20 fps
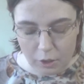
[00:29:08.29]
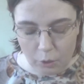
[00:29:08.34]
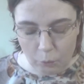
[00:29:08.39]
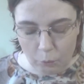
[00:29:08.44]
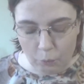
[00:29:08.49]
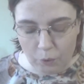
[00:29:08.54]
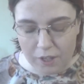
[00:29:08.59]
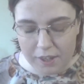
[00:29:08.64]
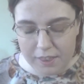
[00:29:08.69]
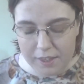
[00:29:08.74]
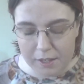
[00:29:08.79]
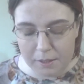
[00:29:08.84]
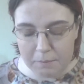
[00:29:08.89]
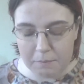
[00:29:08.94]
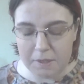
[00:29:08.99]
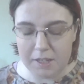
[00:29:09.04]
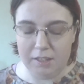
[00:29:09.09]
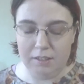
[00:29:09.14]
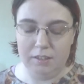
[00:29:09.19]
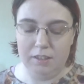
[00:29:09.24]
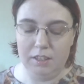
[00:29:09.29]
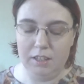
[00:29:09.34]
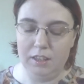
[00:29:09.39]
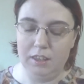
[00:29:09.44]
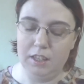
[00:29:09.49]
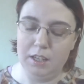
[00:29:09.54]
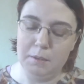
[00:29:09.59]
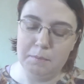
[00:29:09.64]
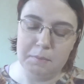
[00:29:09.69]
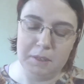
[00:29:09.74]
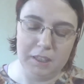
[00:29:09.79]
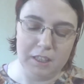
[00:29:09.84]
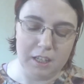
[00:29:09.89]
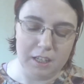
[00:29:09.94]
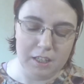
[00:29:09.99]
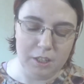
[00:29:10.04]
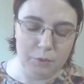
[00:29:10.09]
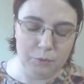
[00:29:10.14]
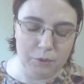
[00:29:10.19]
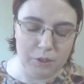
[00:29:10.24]
One of them is the
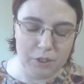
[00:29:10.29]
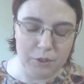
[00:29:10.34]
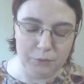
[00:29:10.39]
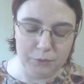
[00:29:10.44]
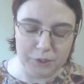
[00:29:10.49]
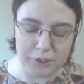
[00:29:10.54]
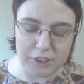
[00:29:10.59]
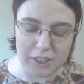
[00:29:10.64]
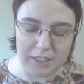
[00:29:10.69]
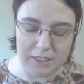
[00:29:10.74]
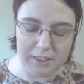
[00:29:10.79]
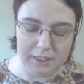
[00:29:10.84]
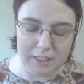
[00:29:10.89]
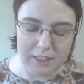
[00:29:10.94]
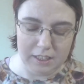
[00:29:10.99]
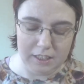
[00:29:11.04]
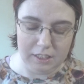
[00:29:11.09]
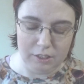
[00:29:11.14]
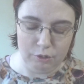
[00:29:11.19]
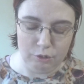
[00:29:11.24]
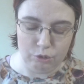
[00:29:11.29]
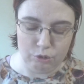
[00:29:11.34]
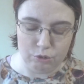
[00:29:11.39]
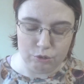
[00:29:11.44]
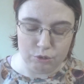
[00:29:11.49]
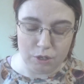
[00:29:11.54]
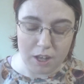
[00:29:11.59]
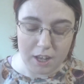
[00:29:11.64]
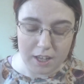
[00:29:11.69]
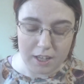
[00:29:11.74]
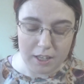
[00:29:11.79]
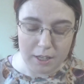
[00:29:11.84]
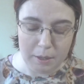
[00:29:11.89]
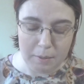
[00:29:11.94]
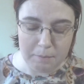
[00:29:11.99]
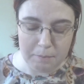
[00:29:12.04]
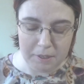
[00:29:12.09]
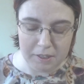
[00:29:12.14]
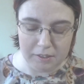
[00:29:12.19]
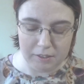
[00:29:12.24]
Milani one, which I think is dry
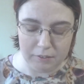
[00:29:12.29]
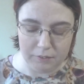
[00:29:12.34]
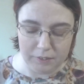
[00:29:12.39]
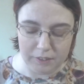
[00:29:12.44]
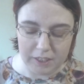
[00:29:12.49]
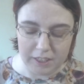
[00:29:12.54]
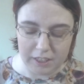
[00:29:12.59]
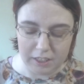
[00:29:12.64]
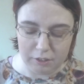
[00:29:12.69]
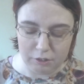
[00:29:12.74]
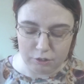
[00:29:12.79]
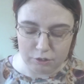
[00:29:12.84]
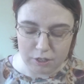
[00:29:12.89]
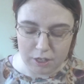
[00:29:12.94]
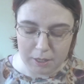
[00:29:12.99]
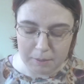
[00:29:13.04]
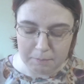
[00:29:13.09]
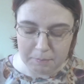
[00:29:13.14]
because I feel like it's dry.